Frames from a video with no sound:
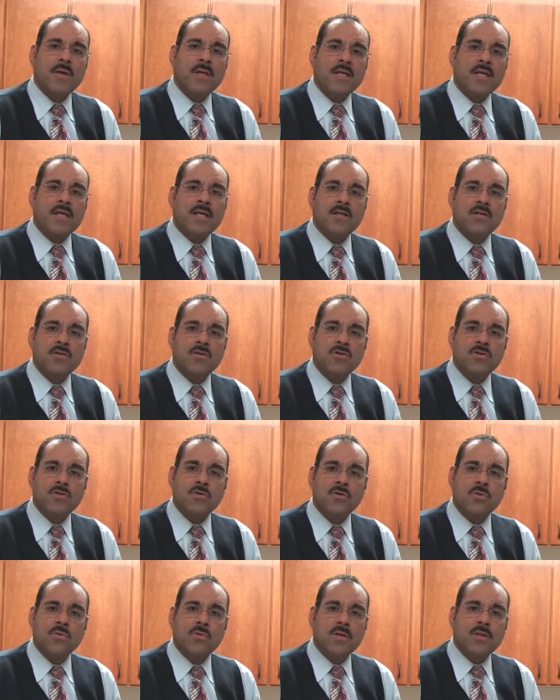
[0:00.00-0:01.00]
we needed to
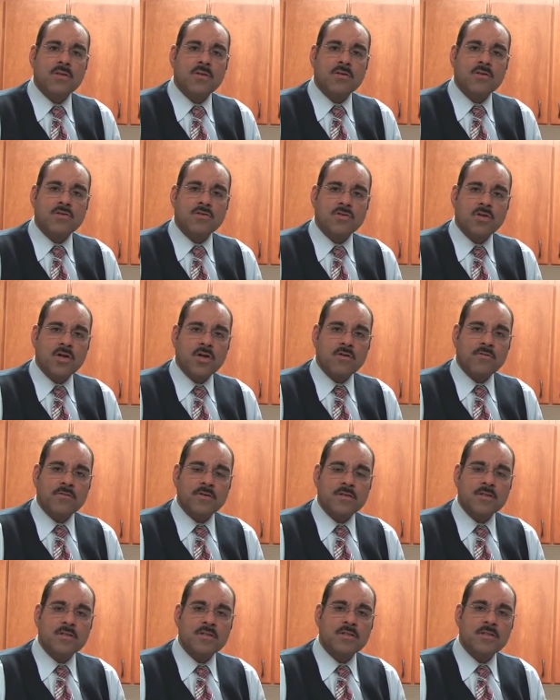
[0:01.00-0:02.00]
do with the
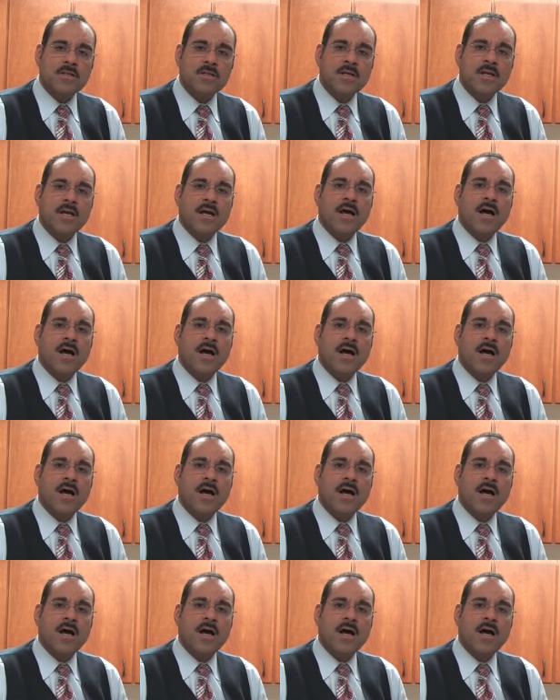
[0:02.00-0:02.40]
service